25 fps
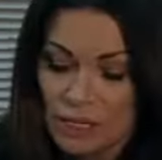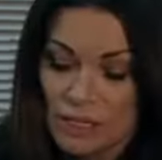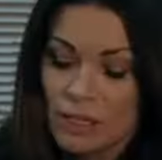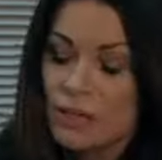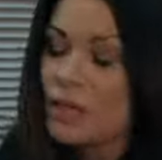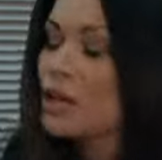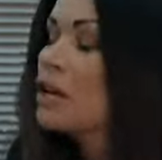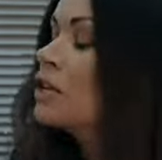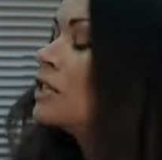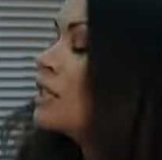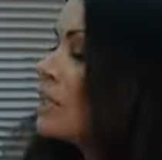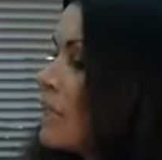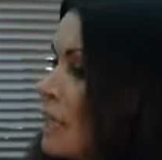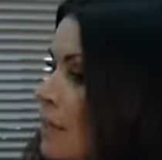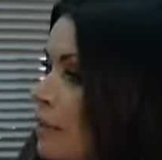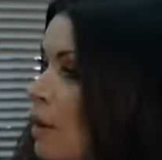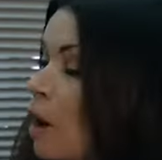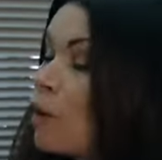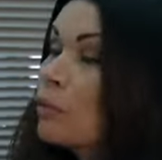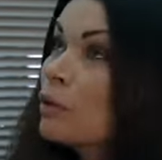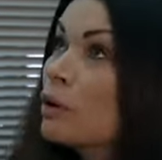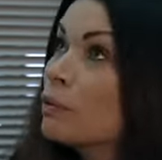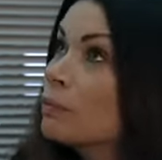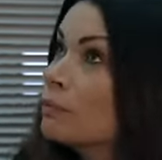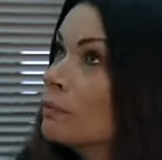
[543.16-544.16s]
30.
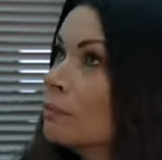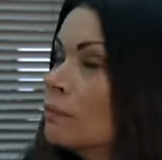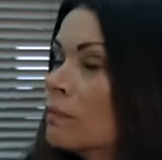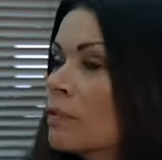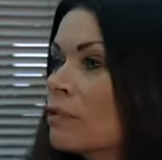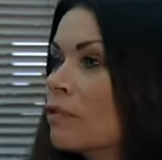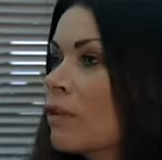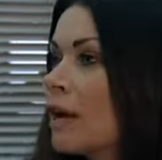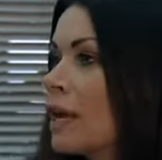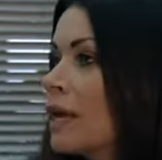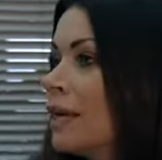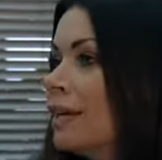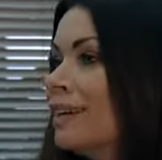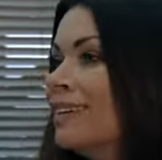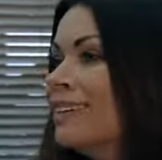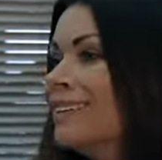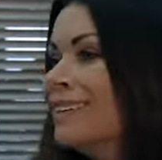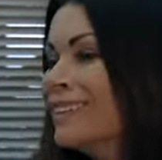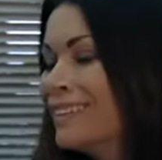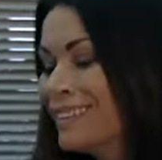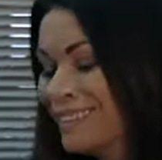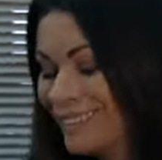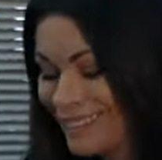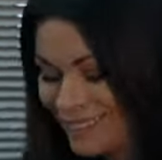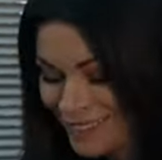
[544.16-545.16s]
Oh, no, 3.
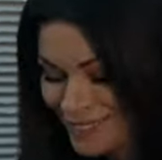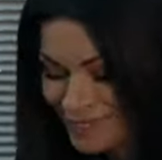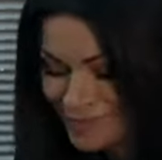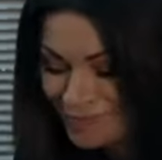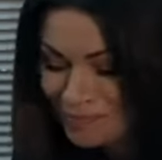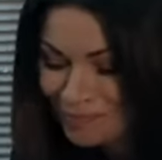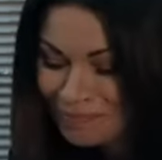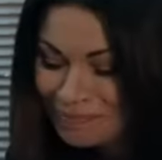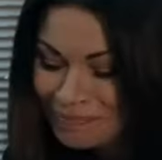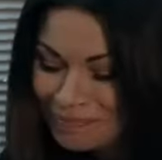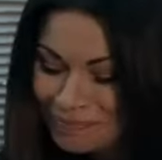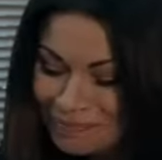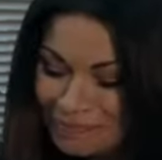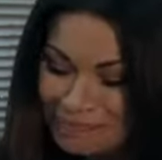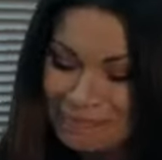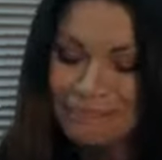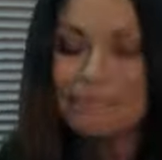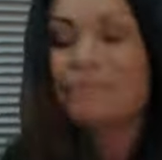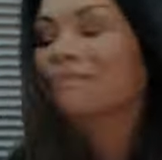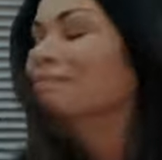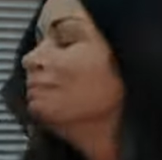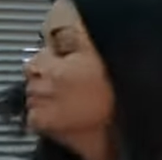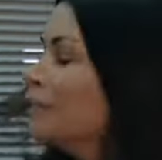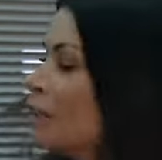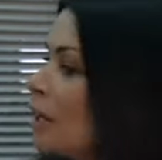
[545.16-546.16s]

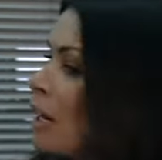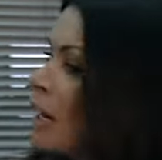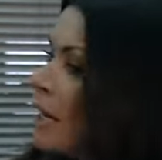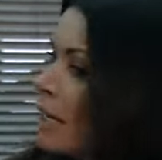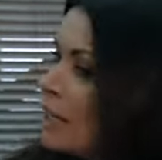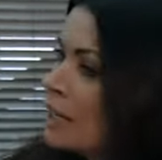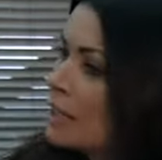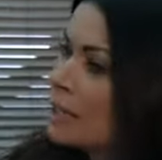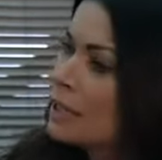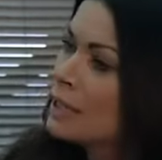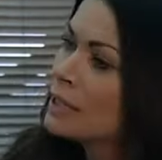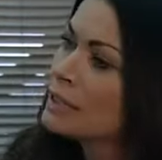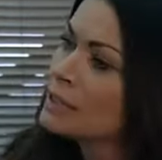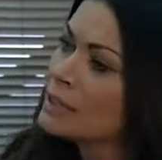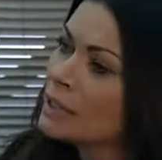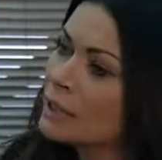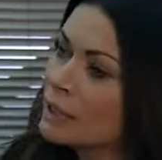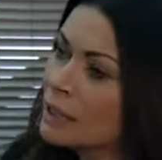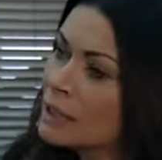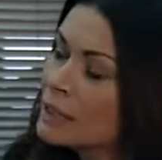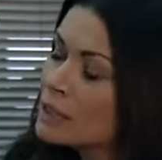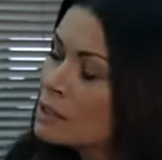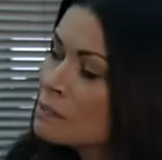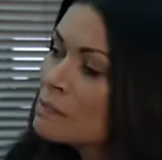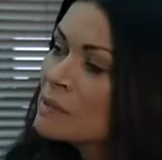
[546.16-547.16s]
Yeah, it is an
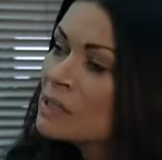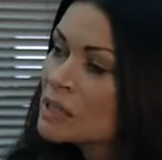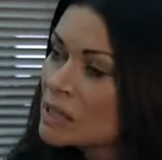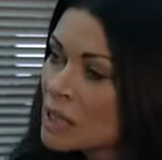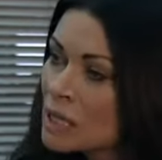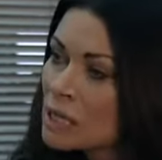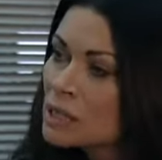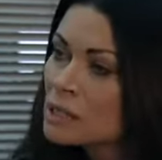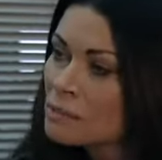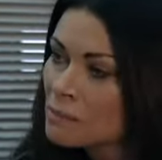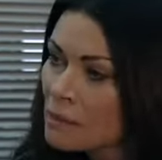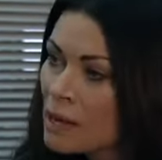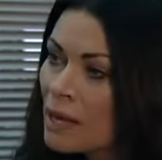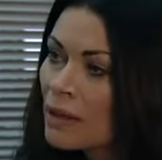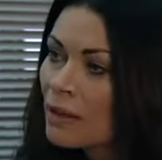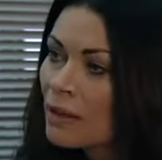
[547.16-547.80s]
easy mistake to make,